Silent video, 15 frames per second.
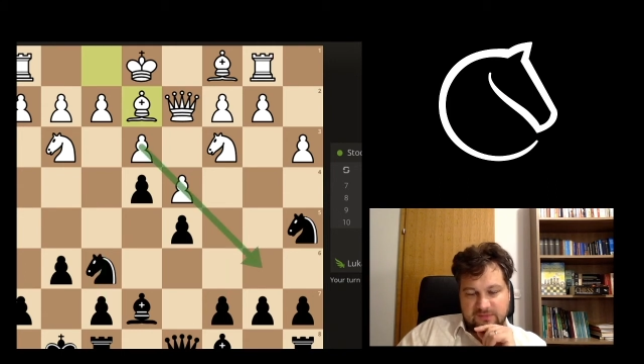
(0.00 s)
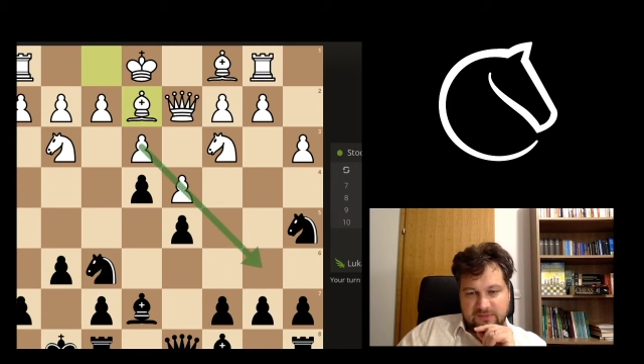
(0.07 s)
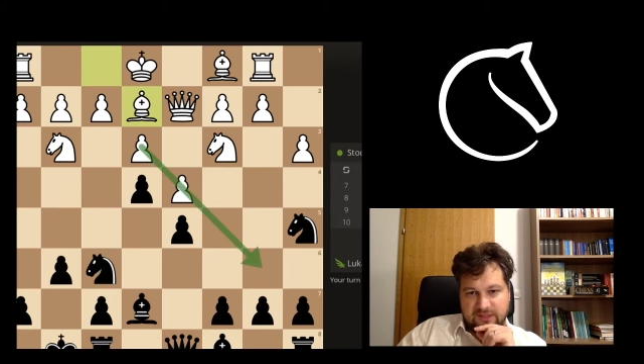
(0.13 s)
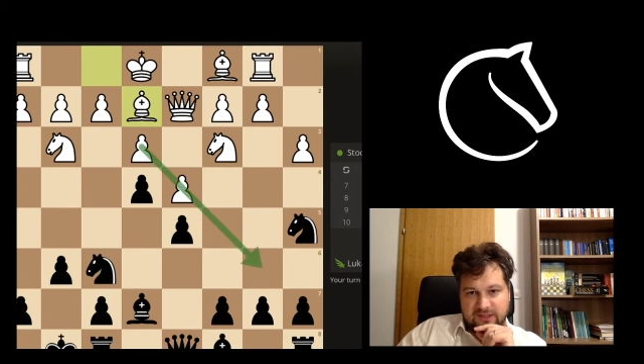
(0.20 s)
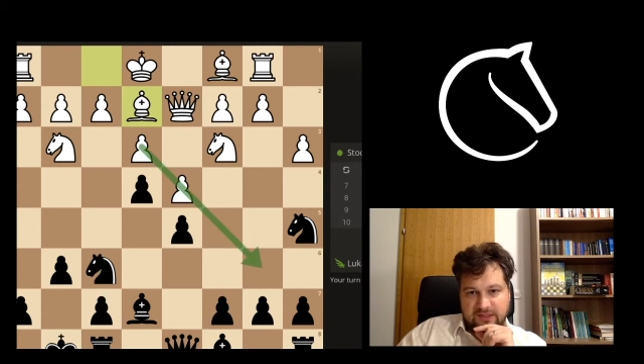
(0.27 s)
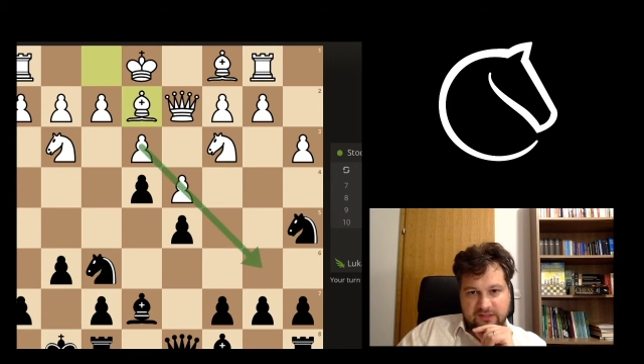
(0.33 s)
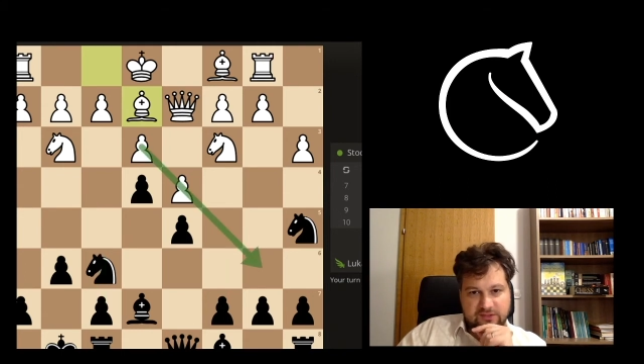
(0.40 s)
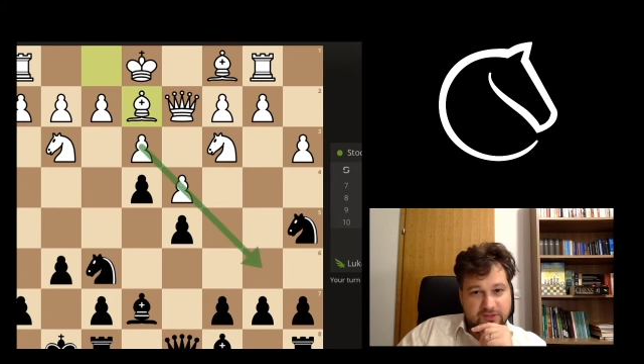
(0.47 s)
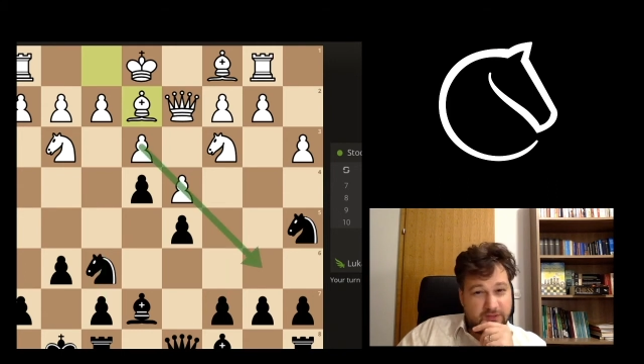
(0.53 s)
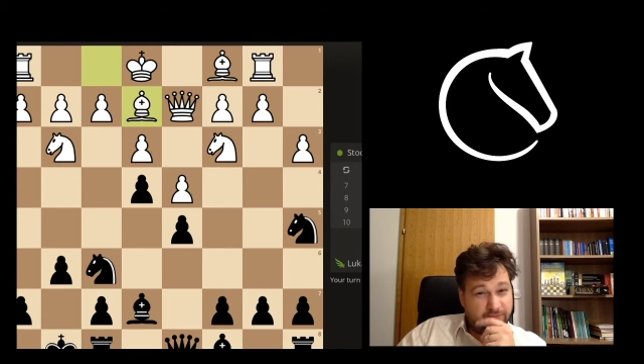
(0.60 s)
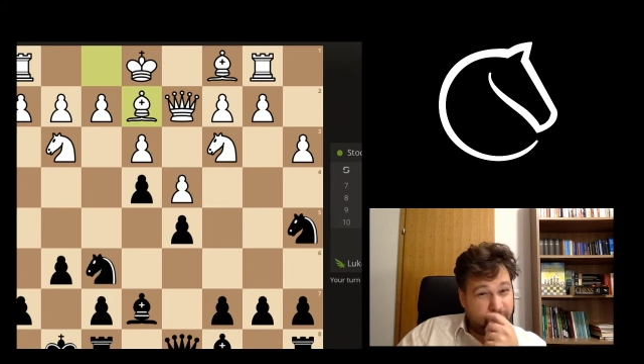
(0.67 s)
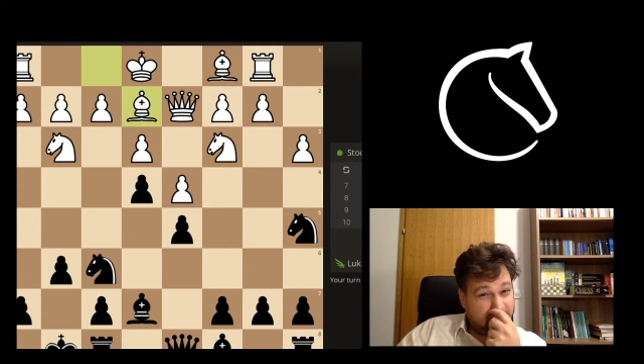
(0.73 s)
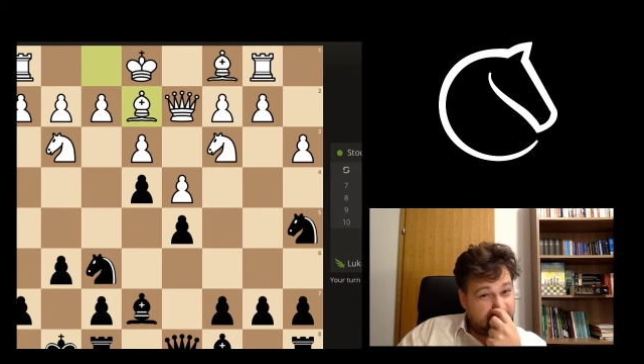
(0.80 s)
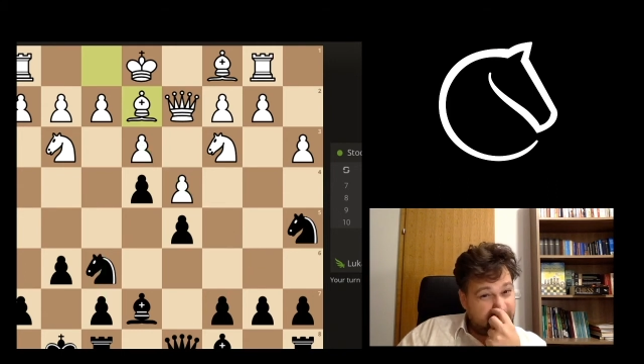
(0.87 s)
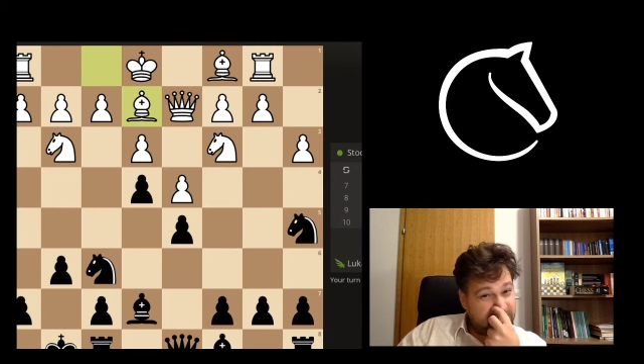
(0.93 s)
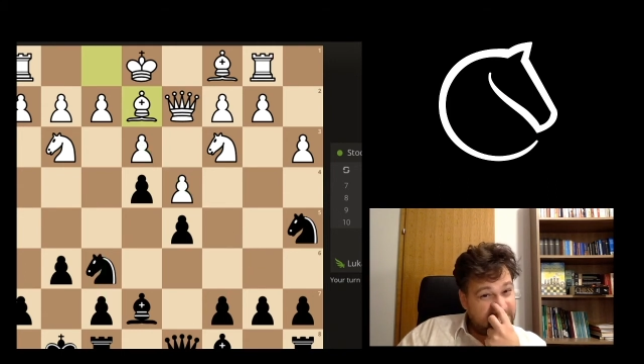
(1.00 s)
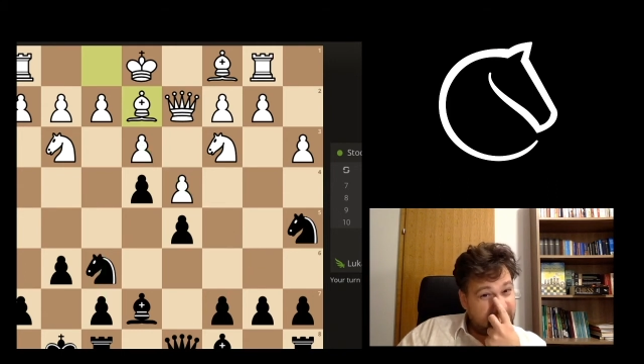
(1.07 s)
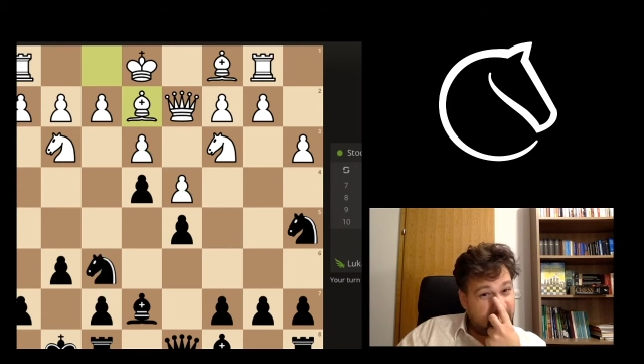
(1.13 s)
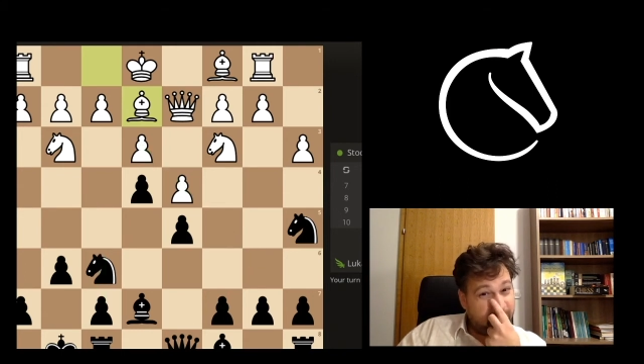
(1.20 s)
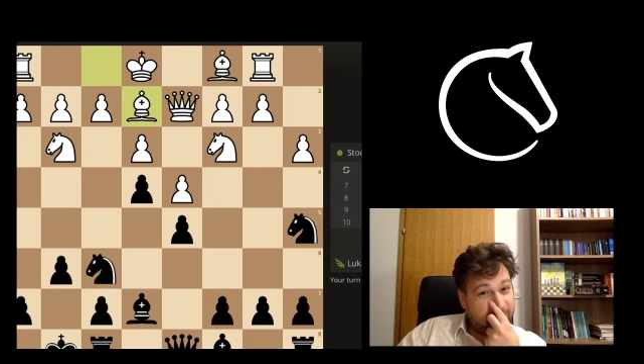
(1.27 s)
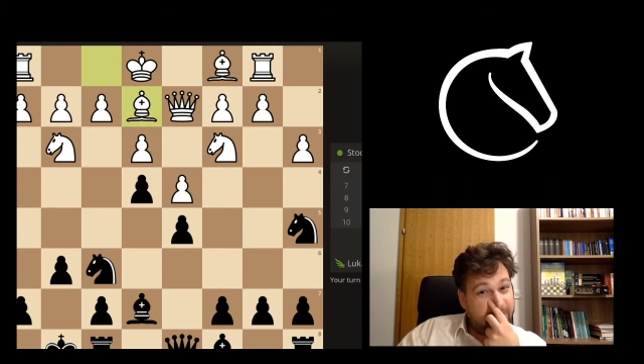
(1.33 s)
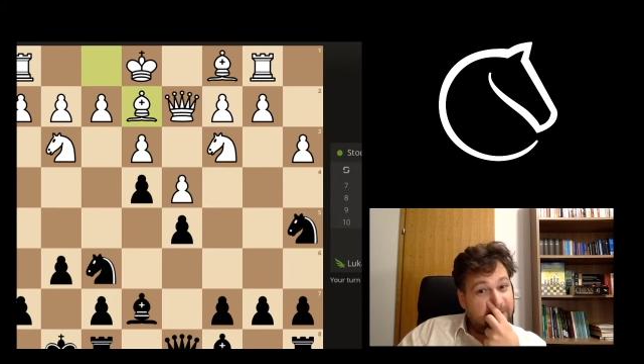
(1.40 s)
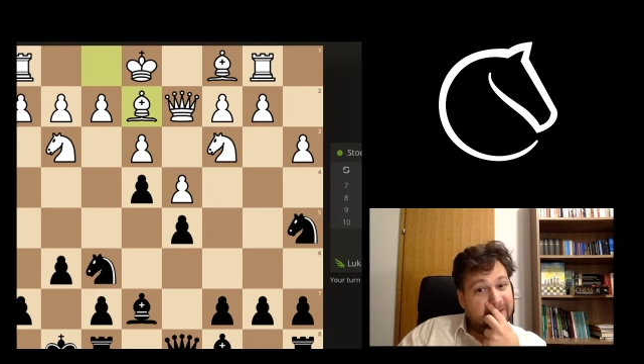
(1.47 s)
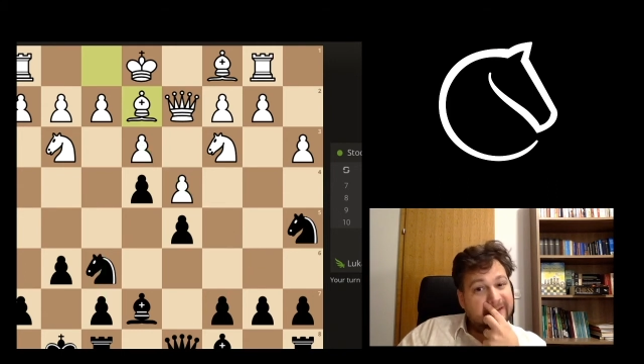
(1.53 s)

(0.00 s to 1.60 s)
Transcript: break actually favors him.